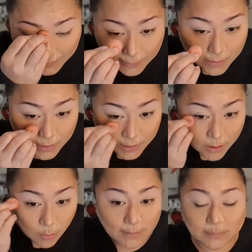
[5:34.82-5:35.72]
Okay, I
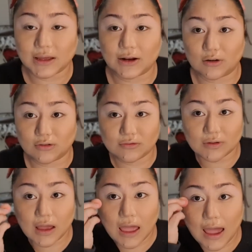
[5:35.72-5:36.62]
wiped that off.
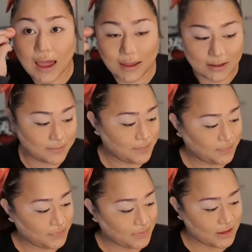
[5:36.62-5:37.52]

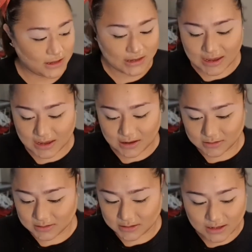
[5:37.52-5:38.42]
Okay,
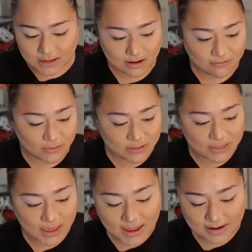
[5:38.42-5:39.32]
enough with
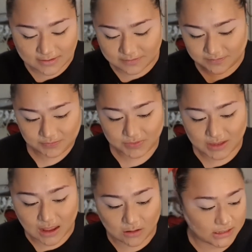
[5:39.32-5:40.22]
that.
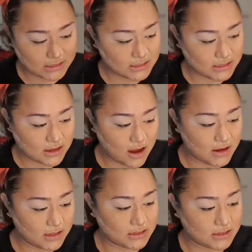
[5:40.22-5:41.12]
Now let's
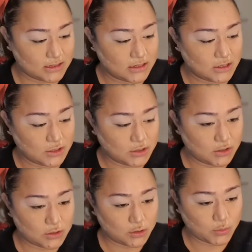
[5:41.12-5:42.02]
start
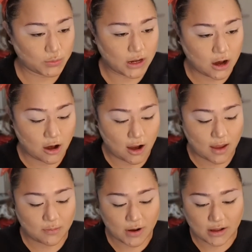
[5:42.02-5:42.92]
doing our
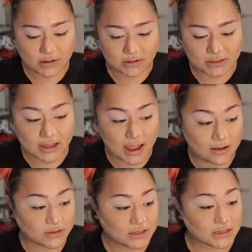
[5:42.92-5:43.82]
eyebrows. Now
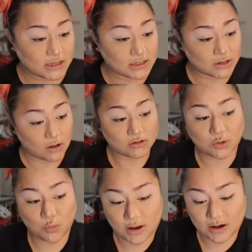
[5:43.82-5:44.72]
this is also
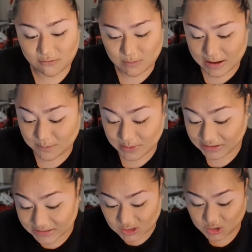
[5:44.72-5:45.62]
one of my
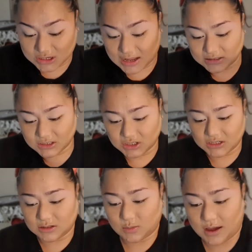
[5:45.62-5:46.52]
biggest
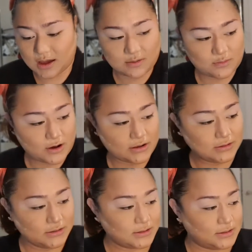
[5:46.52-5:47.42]
challenges, my
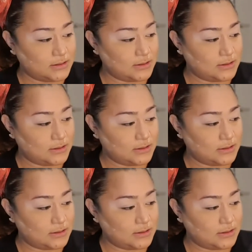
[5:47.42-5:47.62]
eyebrows.